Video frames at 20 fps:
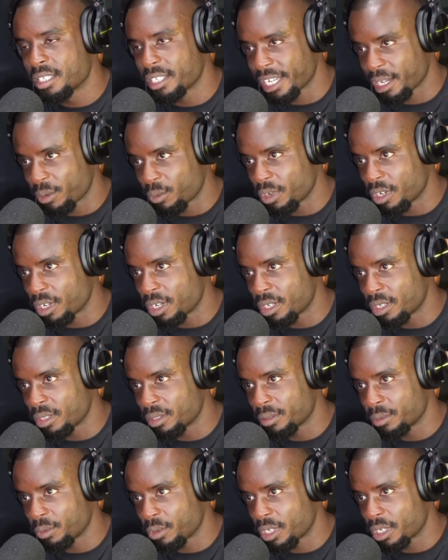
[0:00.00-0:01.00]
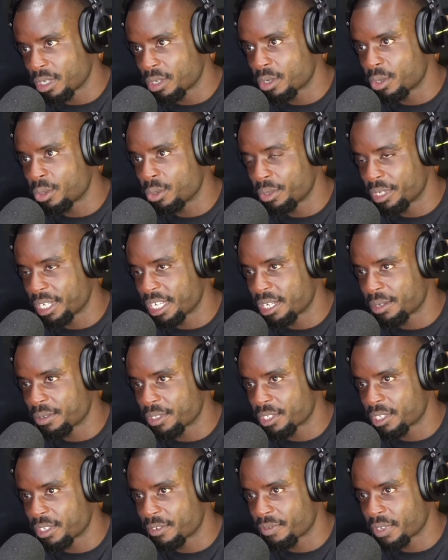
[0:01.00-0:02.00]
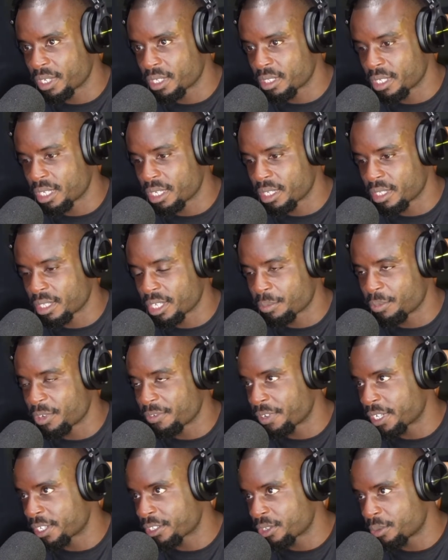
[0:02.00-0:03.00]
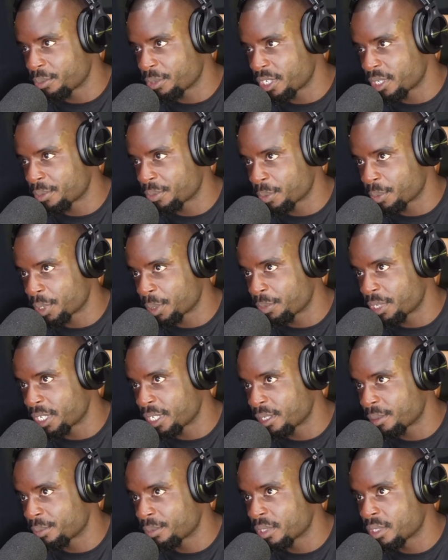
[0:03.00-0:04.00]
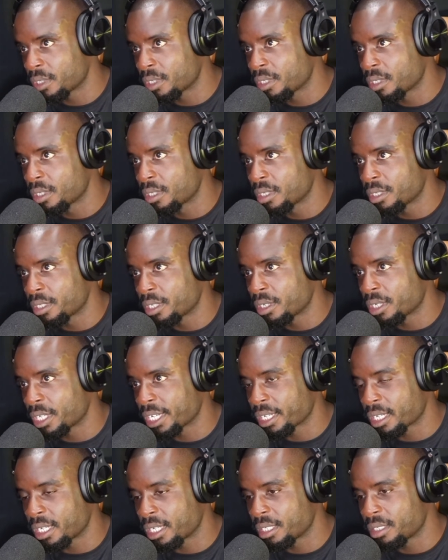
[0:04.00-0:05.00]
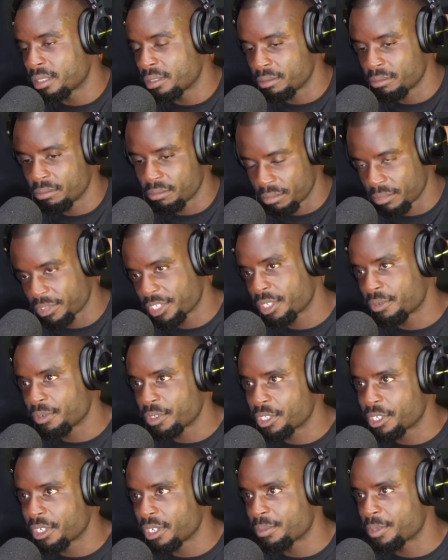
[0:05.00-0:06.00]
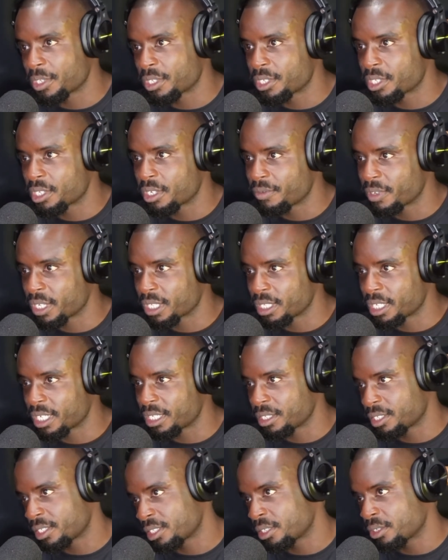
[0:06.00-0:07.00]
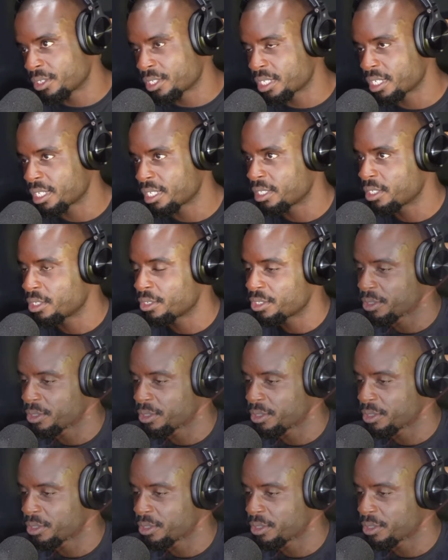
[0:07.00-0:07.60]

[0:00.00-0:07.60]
like we're all we're all cool now and stuff like that. Like my foster mom or my mom, they're like on civil terms and stuff like that, they still say hello